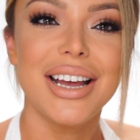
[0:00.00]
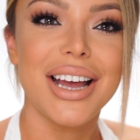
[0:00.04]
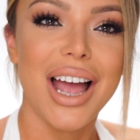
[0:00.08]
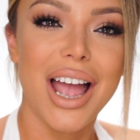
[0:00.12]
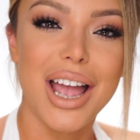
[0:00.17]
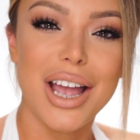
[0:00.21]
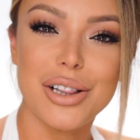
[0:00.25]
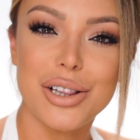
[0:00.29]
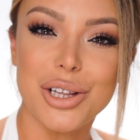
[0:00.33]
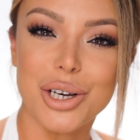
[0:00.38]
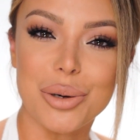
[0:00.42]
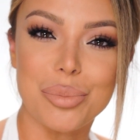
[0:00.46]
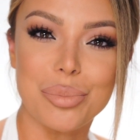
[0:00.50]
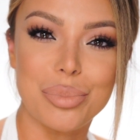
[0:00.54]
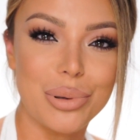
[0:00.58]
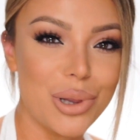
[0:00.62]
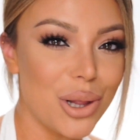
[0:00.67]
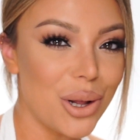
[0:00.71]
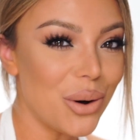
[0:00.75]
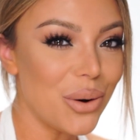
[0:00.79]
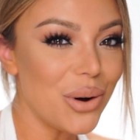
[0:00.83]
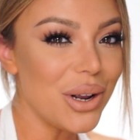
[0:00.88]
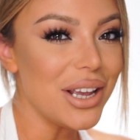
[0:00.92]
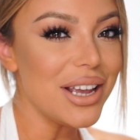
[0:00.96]
I look
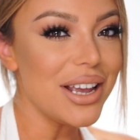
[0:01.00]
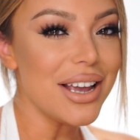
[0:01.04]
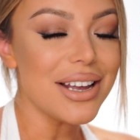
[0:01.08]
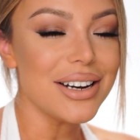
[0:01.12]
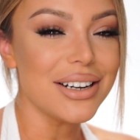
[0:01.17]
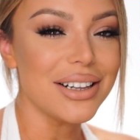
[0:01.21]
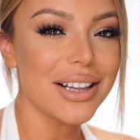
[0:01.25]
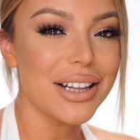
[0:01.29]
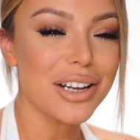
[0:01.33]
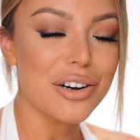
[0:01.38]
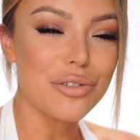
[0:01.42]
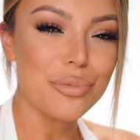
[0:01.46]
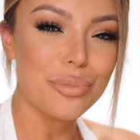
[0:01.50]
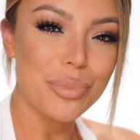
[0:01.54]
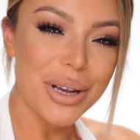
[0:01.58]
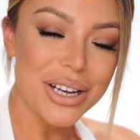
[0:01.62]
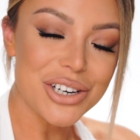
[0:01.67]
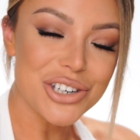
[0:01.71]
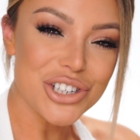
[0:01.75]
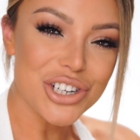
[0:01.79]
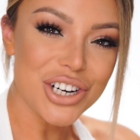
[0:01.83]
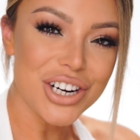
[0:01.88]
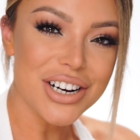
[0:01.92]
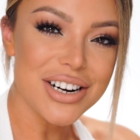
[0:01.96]
blurry in a lot of
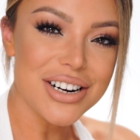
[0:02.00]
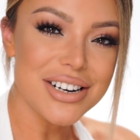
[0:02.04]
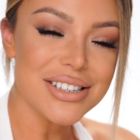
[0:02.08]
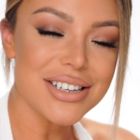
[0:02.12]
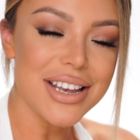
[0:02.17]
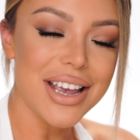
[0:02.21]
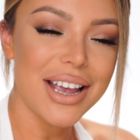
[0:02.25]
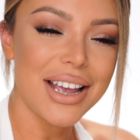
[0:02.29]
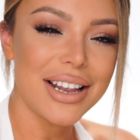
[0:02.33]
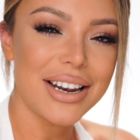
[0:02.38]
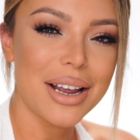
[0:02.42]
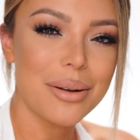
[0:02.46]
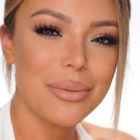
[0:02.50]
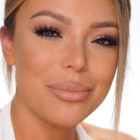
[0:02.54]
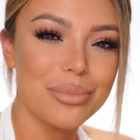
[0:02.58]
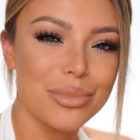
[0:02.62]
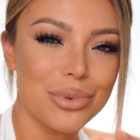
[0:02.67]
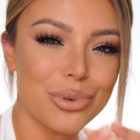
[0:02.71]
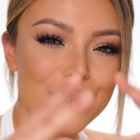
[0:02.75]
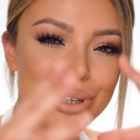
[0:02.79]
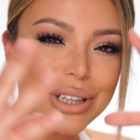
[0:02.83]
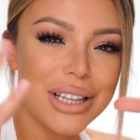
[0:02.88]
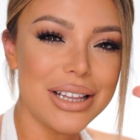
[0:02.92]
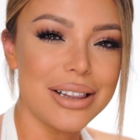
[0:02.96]
pictures and I'm
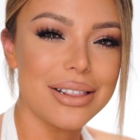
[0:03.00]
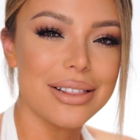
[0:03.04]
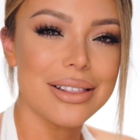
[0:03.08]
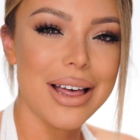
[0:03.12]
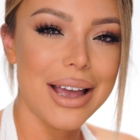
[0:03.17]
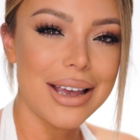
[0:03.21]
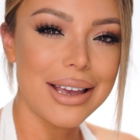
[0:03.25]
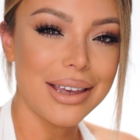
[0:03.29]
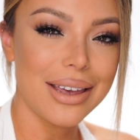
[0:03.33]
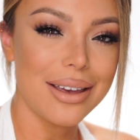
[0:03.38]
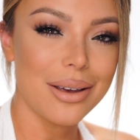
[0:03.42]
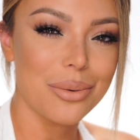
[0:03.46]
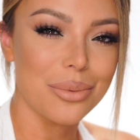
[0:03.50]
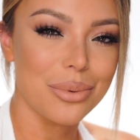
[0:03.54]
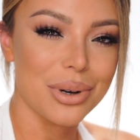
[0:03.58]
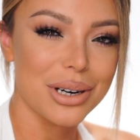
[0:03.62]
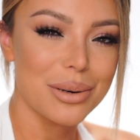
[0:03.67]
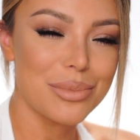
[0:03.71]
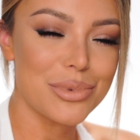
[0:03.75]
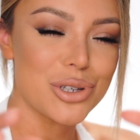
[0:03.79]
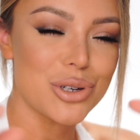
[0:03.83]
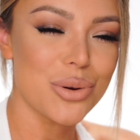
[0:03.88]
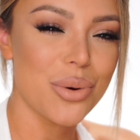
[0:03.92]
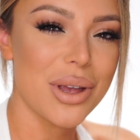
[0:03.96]
really liking what
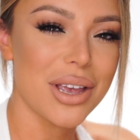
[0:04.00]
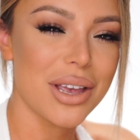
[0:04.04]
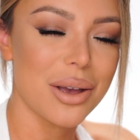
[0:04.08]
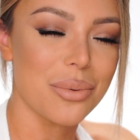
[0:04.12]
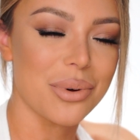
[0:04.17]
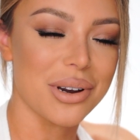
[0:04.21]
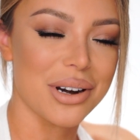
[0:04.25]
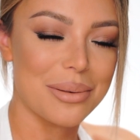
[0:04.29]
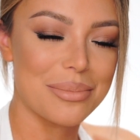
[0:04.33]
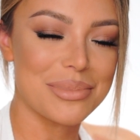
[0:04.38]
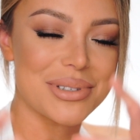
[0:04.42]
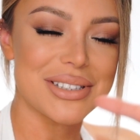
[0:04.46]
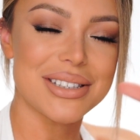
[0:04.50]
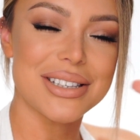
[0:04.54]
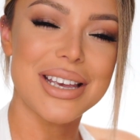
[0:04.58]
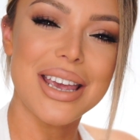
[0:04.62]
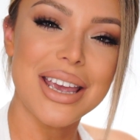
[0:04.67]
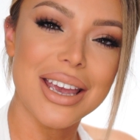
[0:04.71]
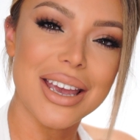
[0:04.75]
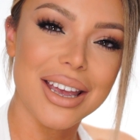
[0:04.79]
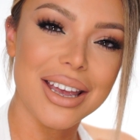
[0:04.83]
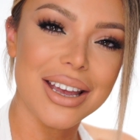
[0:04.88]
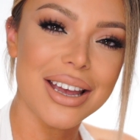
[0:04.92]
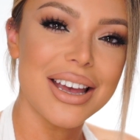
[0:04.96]
I'm doing and what I'm
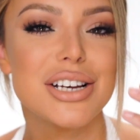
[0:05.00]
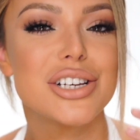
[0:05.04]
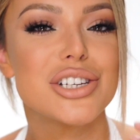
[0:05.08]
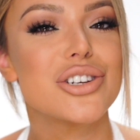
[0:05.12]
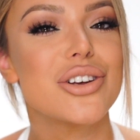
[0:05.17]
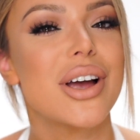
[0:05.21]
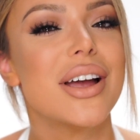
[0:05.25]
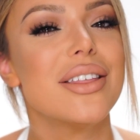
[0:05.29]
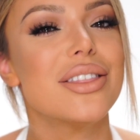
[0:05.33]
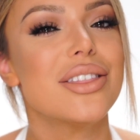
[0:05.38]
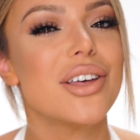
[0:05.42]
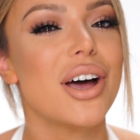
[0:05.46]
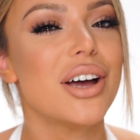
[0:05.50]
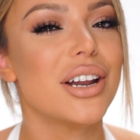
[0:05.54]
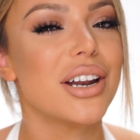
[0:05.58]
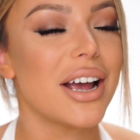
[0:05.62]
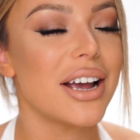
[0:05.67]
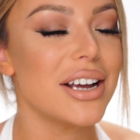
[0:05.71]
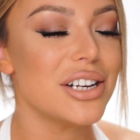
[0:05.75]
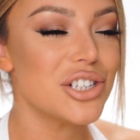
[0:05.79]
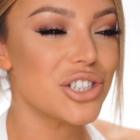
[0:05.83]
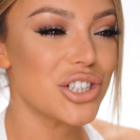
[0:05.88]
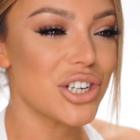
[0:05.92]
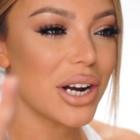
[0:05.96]
seeing. So I thought
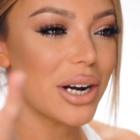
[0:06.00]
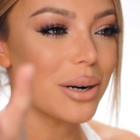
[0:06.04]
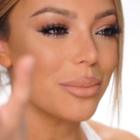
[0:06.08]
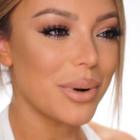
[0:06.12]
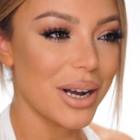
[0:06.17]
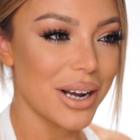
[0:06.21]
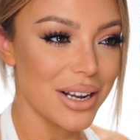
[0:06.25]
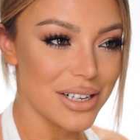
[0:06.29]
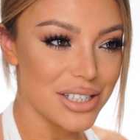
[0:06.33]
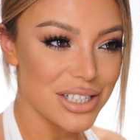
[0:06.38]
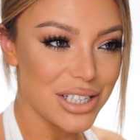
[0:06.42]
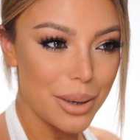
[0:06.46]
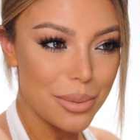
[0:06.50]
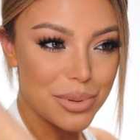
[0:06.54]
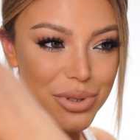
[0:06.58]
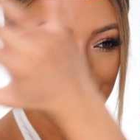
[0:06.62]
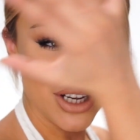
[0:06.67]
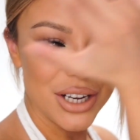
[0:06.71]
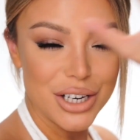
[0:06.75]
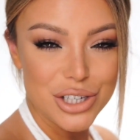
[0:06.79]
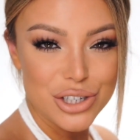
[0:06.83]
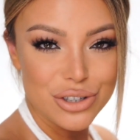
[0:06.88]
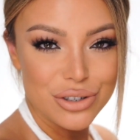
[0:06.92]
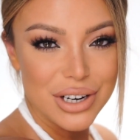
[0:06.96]
I'd share my tips
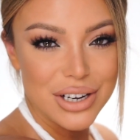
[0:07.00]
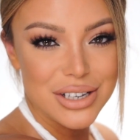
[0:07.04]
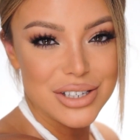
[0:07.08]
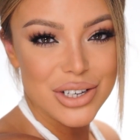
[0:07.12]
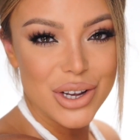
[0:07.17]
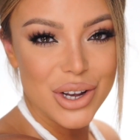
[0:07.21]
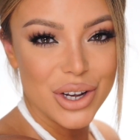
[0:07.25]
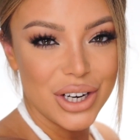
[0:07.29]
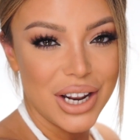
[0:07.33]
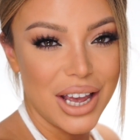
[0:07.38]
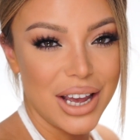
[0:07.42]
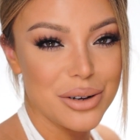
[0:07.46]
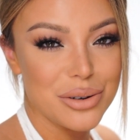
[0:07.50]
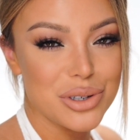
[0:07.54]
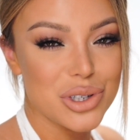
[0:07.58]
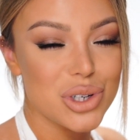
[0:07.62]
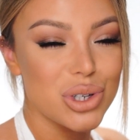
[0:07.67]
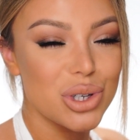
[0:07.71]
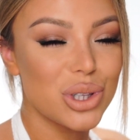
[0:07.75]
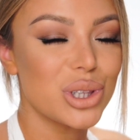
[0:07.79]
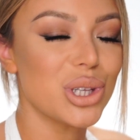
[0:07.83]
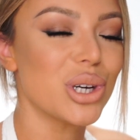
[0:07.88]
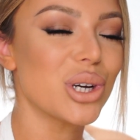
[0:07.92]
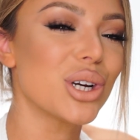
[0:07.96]
and tricks on how
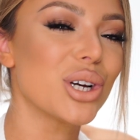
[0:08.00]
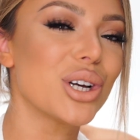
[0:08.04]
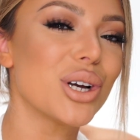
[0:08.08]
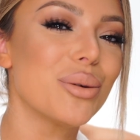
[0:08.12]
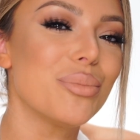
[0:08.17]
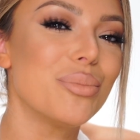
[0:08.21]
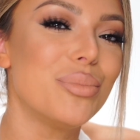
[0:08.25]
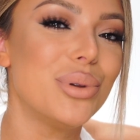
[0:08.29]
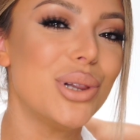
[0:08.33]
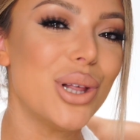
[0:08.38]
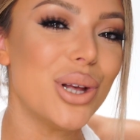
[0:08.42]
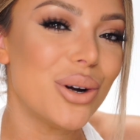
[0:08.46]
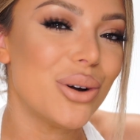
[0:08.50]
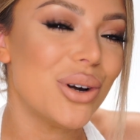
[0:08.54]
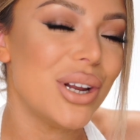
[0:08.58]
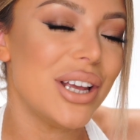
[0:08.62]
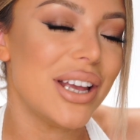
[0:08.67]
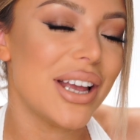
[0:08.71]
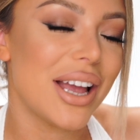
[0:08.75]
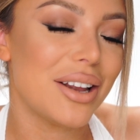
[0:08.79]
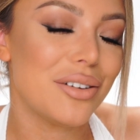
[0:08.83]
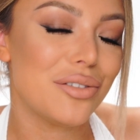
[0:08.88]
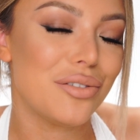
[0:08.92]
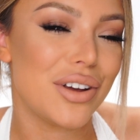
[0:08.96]
to look
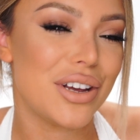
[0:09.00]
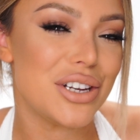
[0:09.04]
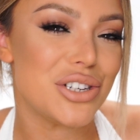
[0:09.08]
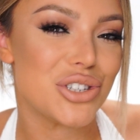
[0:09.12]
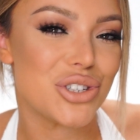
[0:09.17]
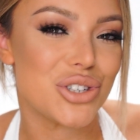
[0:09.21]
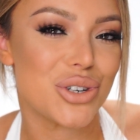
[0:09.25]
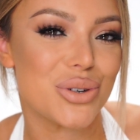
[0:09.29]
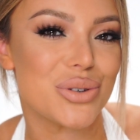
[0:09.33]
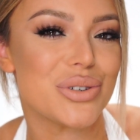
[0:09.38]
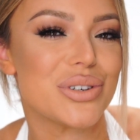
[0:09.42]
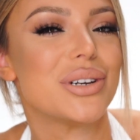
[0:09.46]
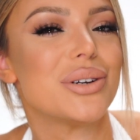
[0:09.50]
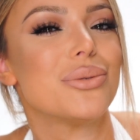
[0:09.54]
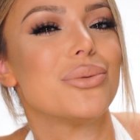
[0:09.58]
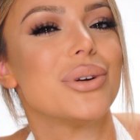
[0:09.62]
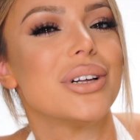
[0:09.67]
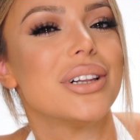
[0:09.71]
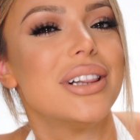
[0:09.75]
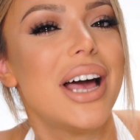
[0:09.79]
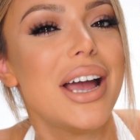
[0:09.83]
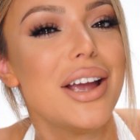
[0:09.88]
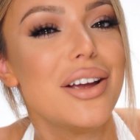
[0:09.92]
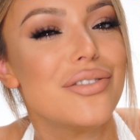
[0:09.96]
blurry and face tuned in
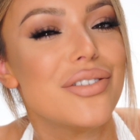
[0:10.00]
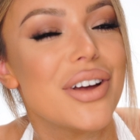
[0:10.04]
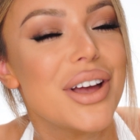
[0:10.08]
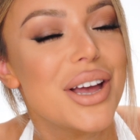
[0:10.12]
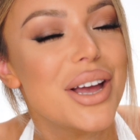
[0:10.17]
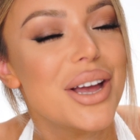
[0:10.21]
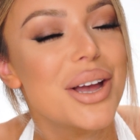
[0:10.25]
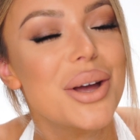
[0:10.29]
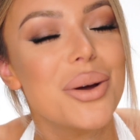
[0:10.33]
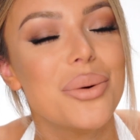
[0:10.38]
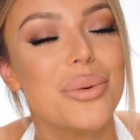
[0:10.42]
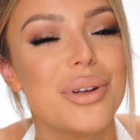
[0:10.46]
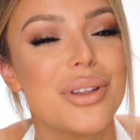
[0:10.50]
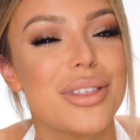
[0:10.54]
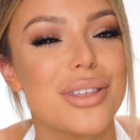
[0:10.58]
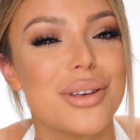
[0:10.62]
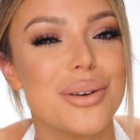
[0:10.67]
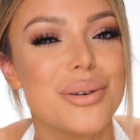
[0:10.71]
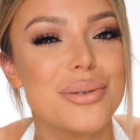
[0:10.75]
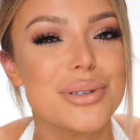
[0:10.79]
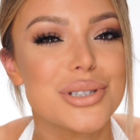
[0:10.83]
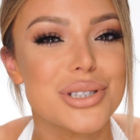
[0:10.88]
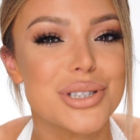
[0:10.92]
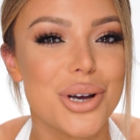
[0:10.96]
real life with
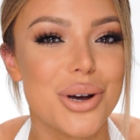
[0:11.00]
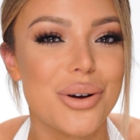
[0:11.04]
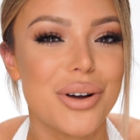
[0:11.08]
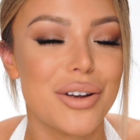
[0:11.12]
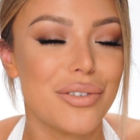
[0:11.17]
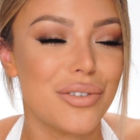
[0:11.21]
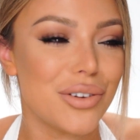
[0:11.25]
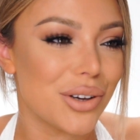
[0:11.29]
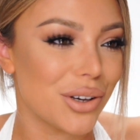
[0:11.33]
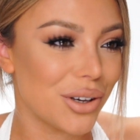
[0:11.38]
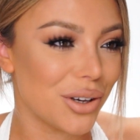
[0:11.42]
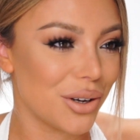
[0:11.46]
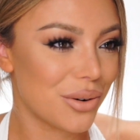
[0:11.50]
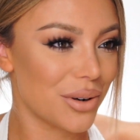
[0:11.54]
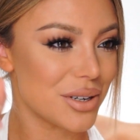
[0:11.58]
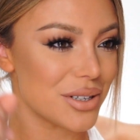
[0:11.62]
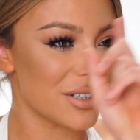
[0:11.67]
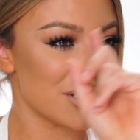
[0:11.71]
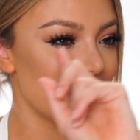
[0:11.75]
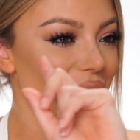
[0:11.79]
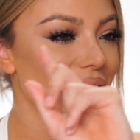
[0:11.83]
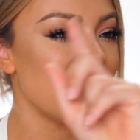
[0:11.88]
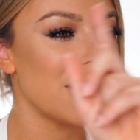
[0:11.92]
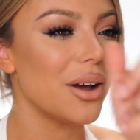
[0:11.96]
you. So if you're
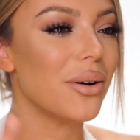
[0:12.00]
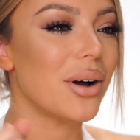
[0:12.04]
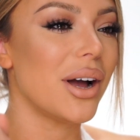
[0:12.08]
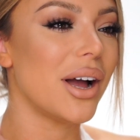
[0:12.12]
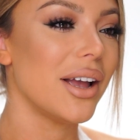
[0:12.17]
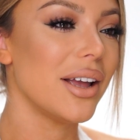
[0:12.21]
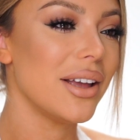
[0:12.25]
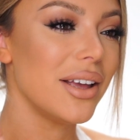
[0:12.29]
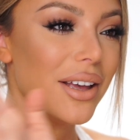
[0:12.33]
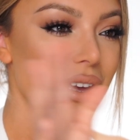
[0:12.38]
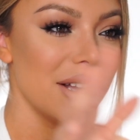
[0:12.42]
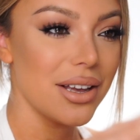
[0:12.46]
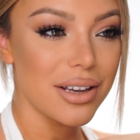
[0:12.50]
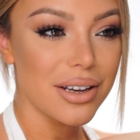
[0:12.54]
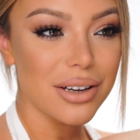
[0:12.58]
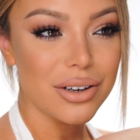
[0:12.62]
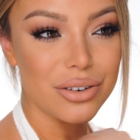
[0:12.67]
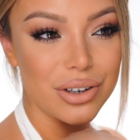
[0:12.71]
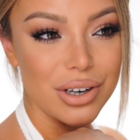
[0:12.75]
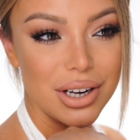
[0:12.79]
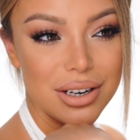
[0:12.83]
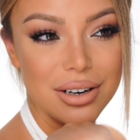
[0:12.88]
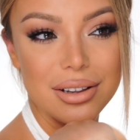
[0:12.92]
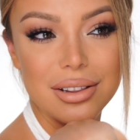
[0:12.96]
curious on how I
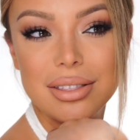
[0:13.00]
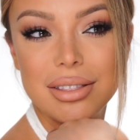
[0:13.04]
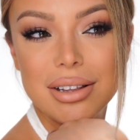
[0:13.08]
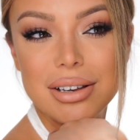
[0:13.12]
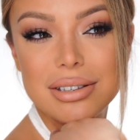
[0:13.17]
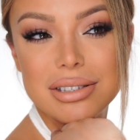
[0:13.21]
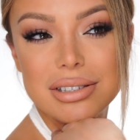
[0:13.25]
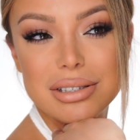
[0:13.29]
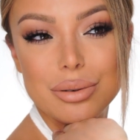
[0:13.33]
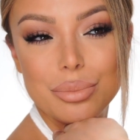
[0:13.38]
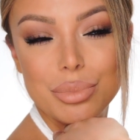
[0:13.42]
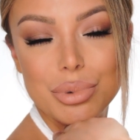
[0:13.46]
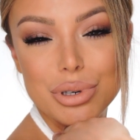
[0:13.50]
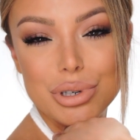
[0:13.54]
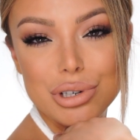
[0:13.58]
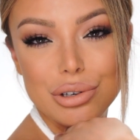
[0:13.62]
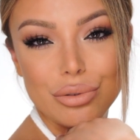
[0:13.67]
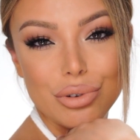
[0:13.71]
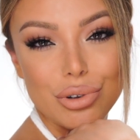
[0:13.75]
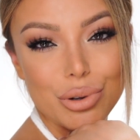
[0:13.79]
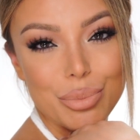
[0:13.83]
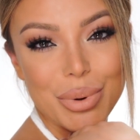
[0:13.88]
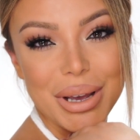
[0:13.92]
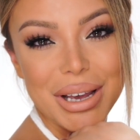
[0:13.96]
created this
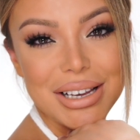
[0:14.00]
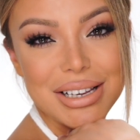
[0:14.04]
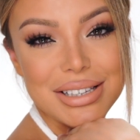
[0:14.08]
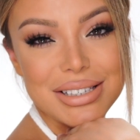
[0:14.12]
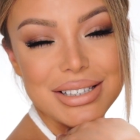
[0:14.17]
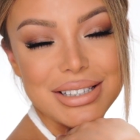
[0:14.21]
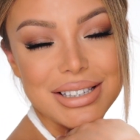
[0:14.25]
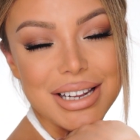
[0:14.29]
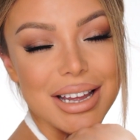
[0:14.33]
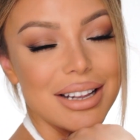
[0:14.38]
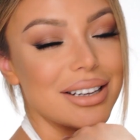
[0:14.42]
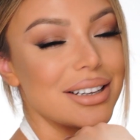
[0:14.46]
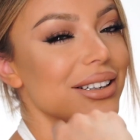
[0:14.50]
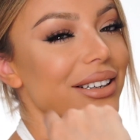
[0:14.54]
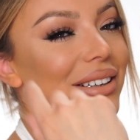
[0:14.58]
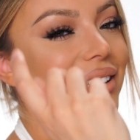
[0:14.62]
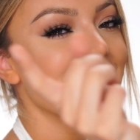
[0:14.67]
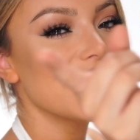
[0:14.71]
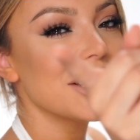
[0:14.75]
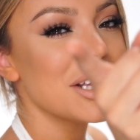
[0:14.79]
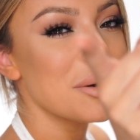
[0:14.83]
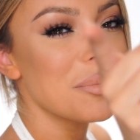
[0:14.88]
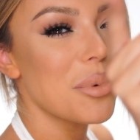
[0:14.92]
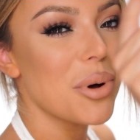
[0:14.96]
beautiful base, then
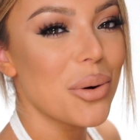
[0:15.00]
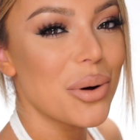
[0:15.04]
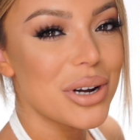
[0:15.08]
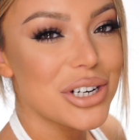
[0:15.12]
keep on